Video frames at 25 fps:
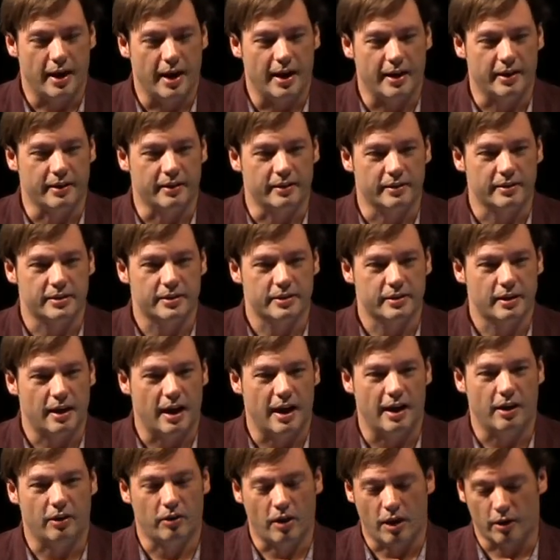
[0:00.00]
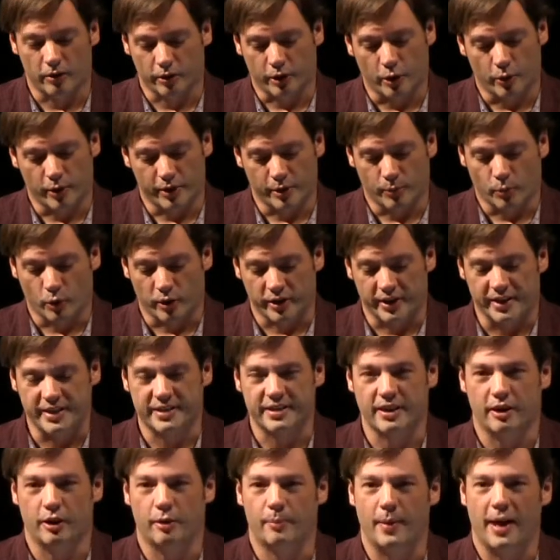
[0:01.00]
and I'll, I'll, go into more
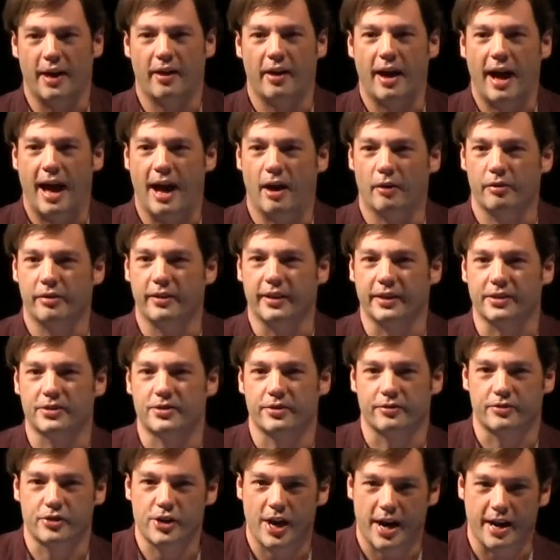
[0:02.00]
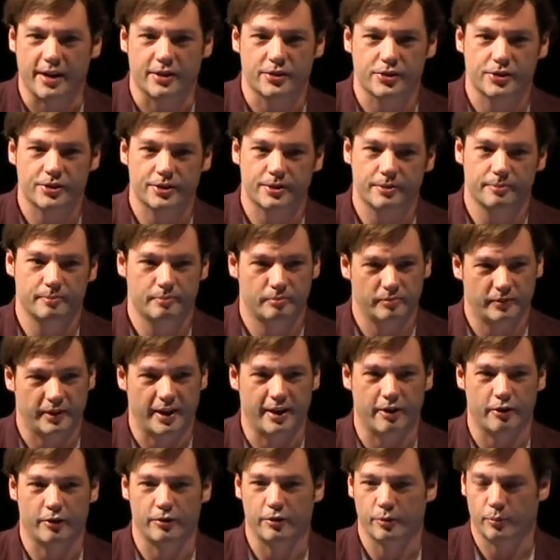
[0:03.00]
detail about how things have changed
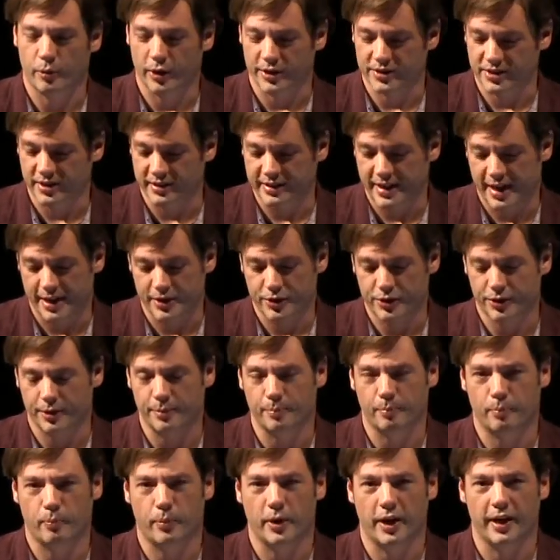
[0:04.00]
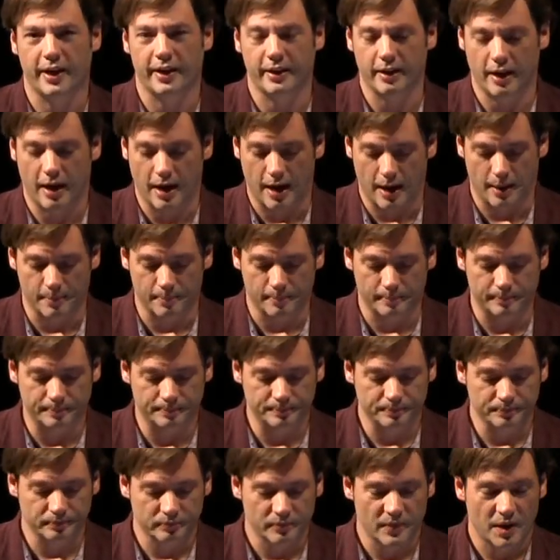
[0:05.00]
later in the presentation, but, um,
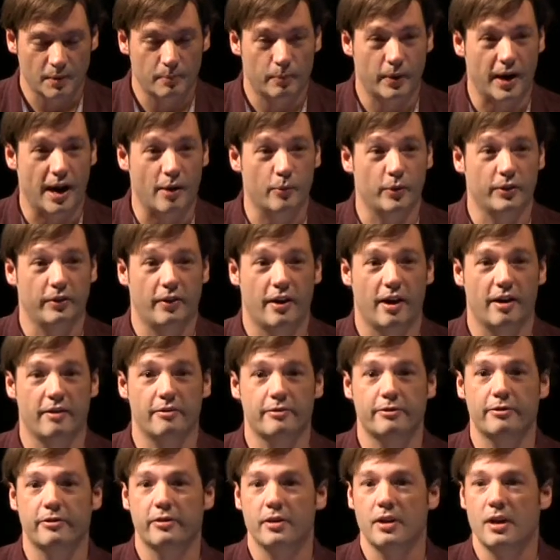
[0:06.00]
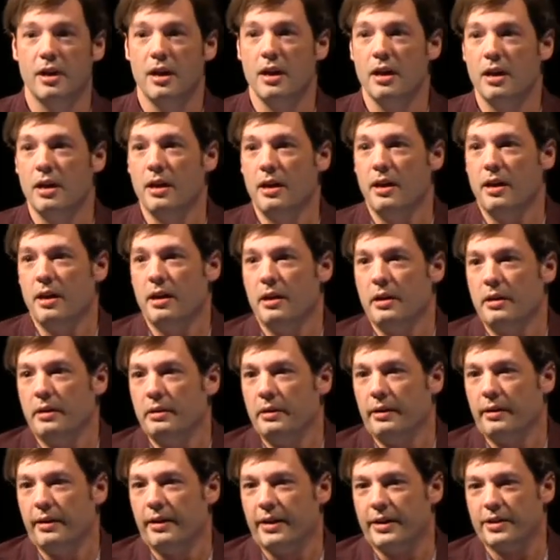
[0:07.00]
but I would love,
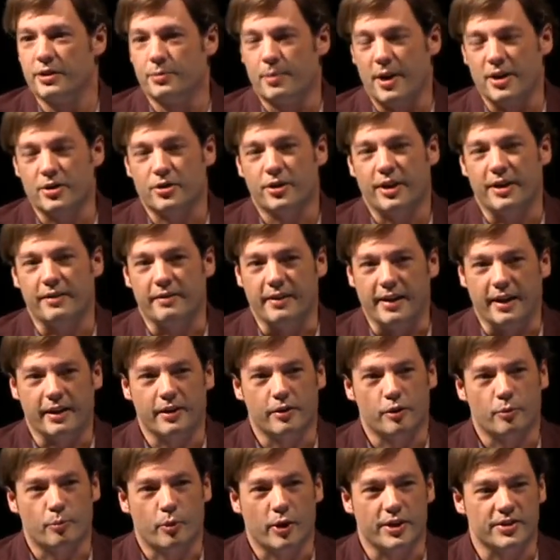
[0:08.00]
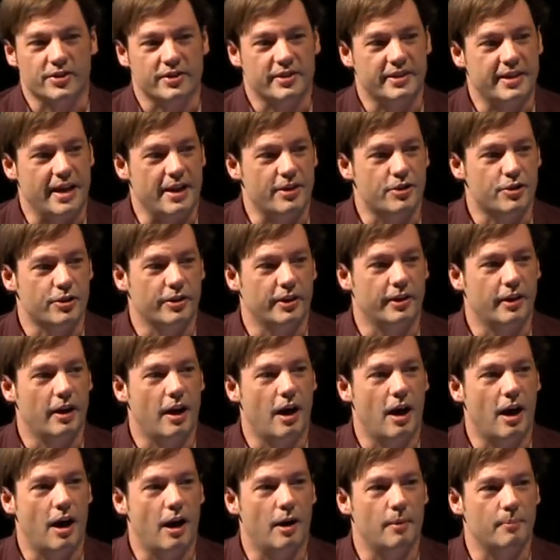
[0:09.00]
especially at the end of the
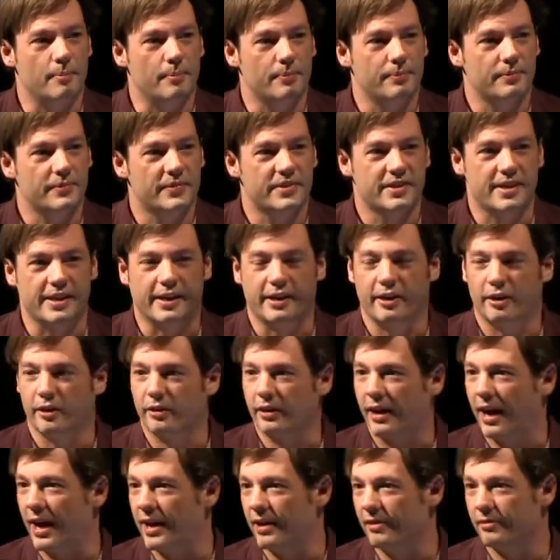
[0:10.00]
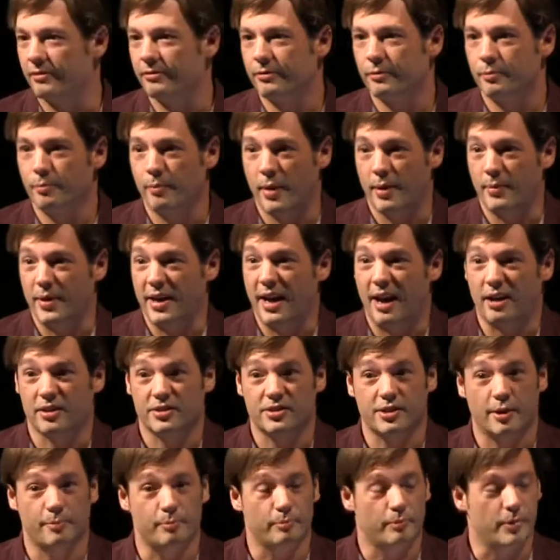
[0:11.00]
presentation, um, to hear kind of maybe
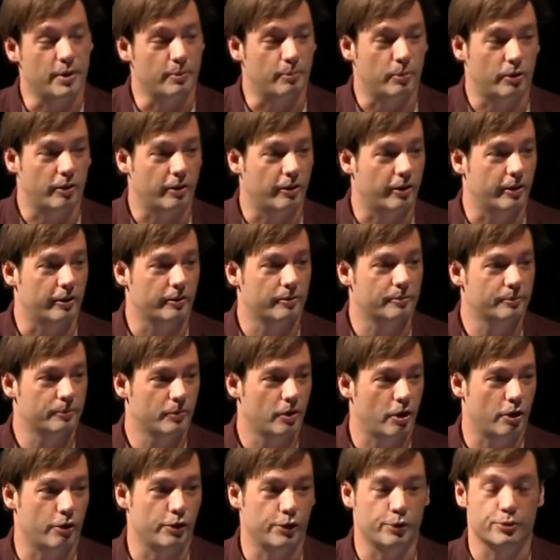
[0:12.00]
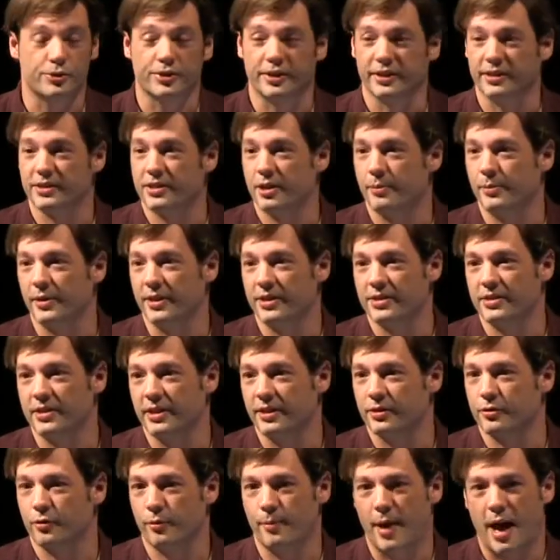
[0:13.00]
how some people are, are using some of these
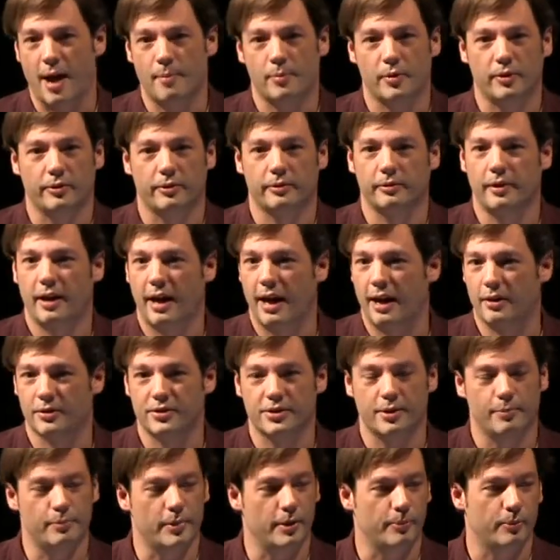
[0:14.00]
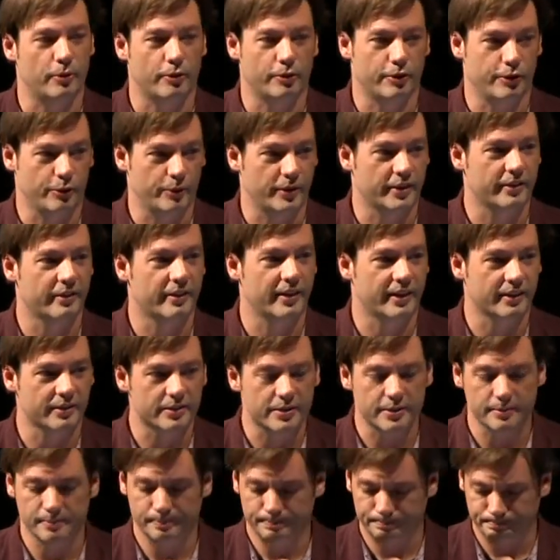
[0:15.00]
things from Apple, how some people are doing
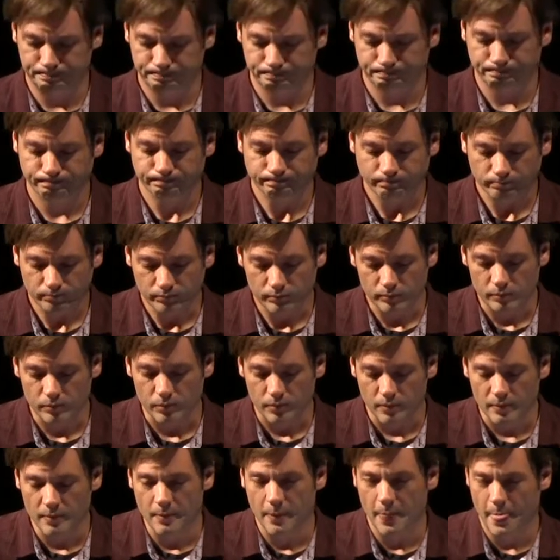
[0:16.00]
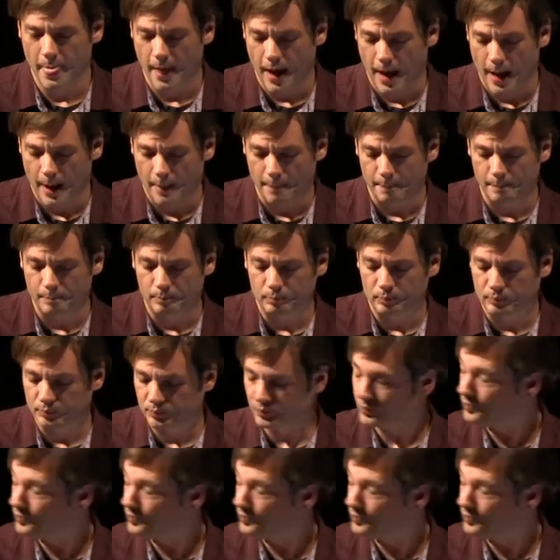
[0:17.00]
things. Um,